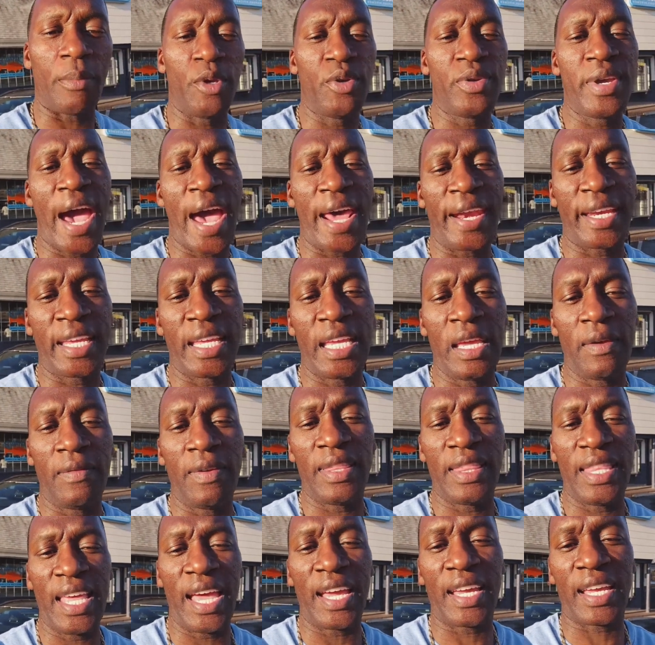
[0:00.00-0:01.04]
You got to give
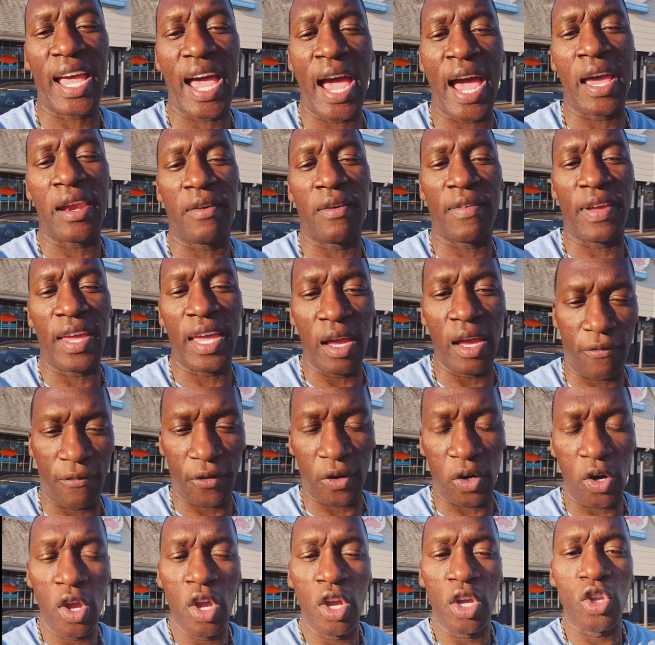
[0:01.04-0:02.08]
it that kind of
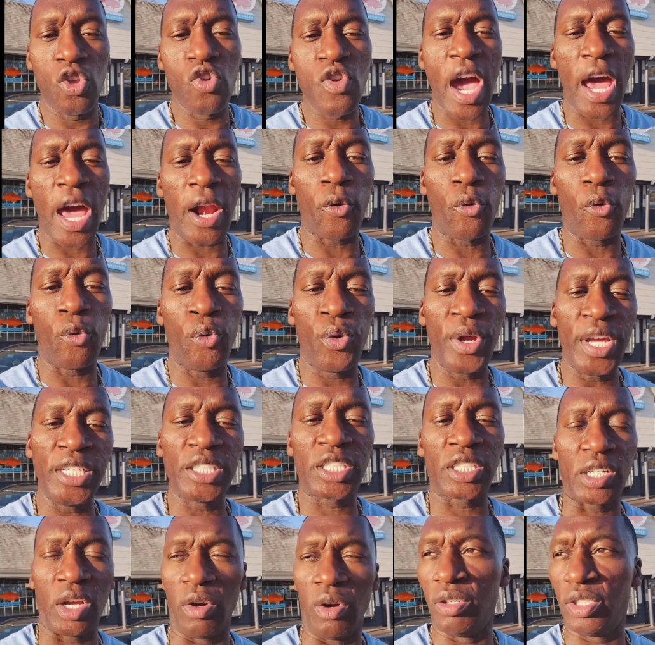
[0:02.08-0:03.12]
effort. You got to
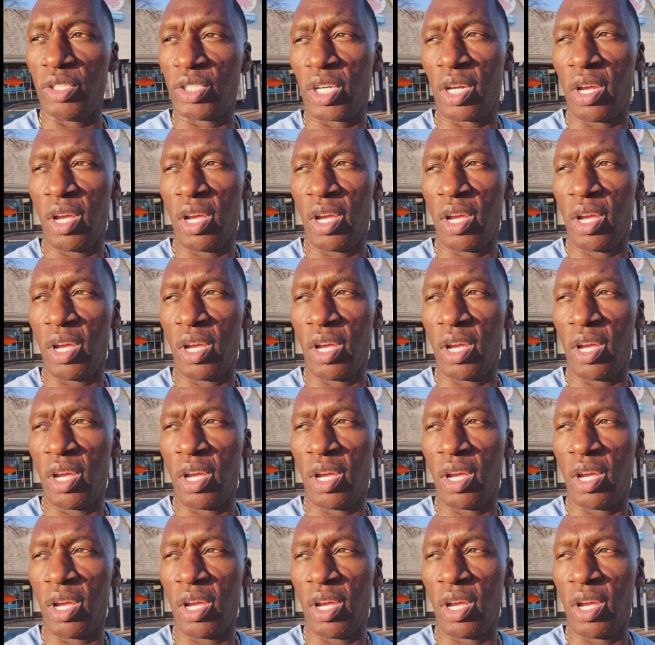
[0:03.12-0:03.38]
research.